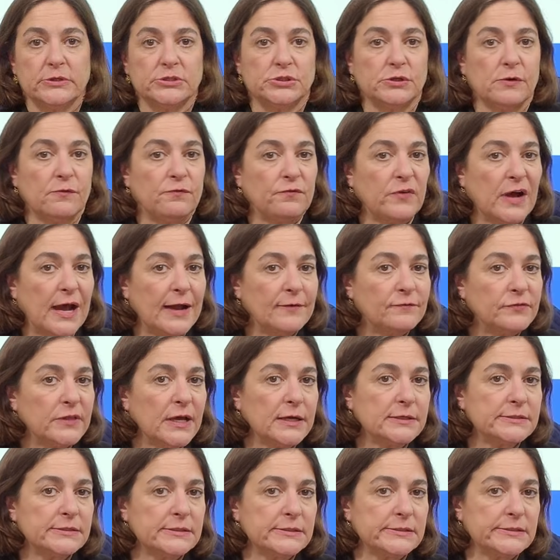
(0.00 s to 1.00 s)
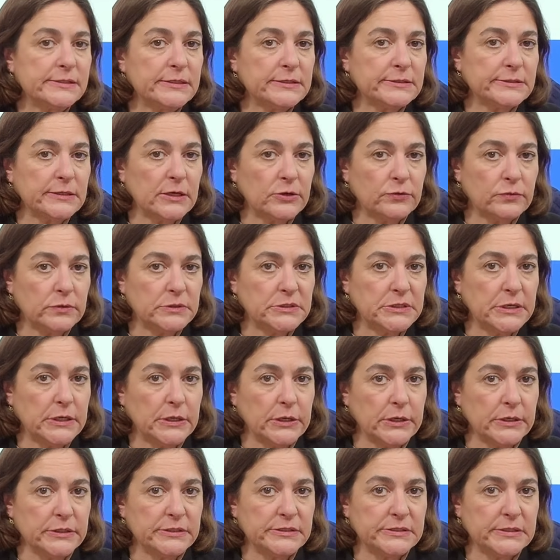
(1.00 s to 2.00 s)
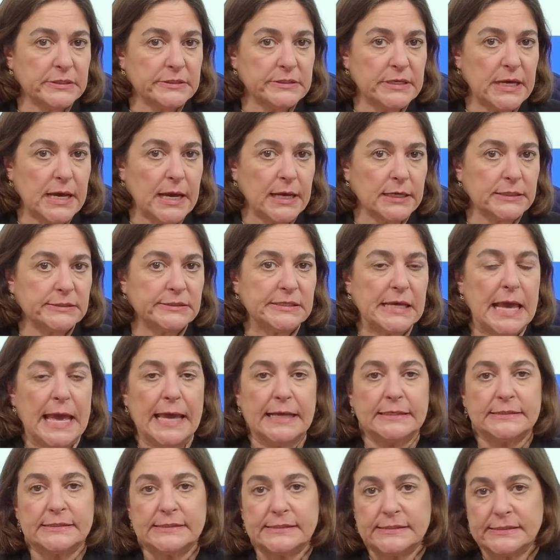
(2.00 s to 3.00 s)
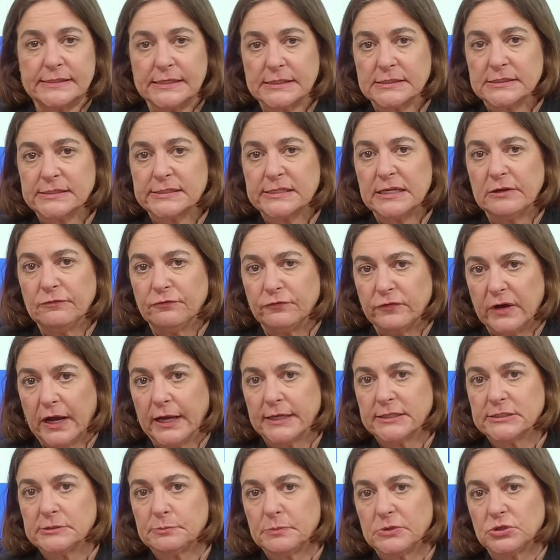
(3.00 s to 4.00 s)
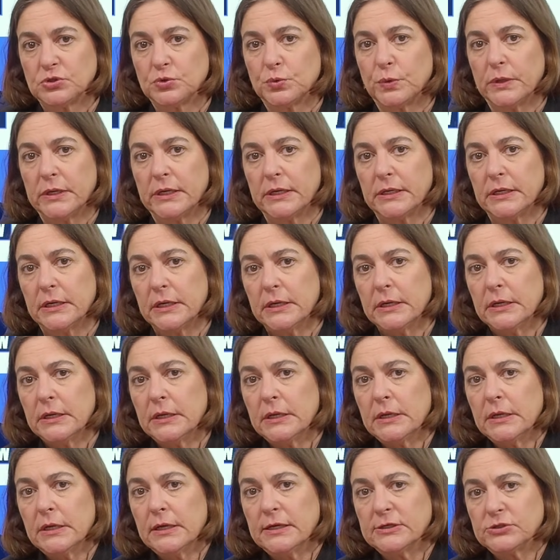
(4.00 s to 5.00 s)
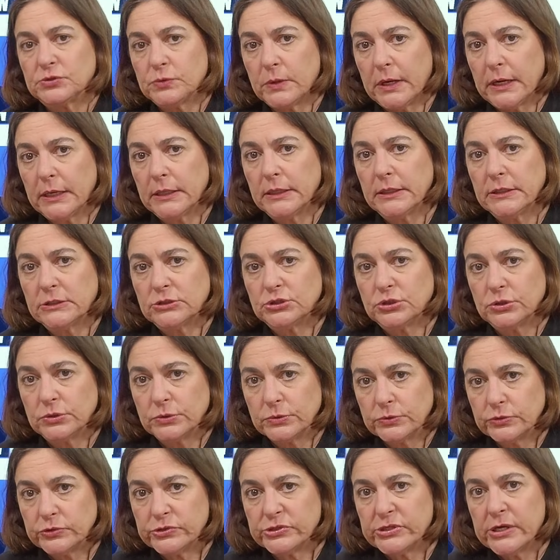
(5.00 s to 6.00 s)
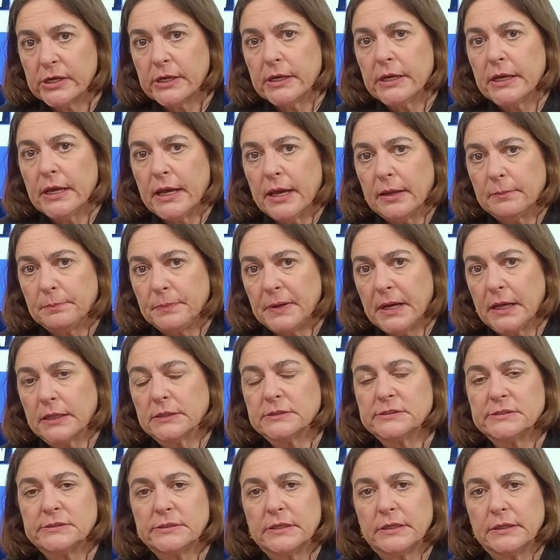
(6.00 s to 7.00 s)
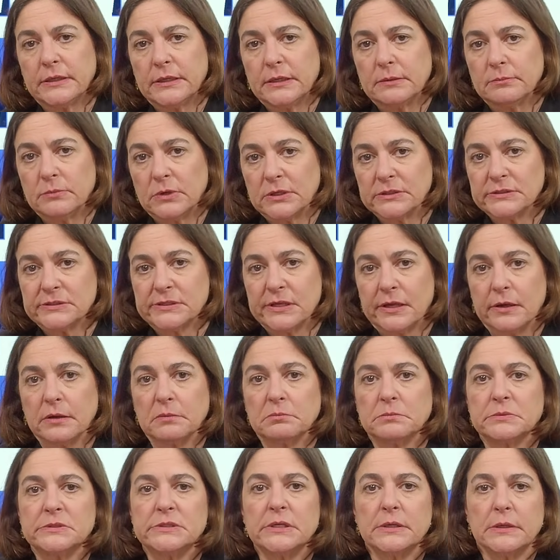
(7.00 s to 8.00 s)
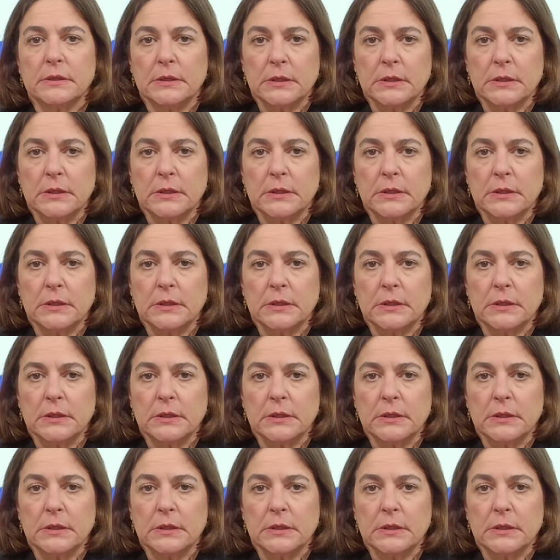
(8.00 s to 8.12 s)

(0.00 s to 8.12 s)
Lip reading: So 5,600 terrorist attacks and 60 fights between Israeli Jews and Palestinian Muslims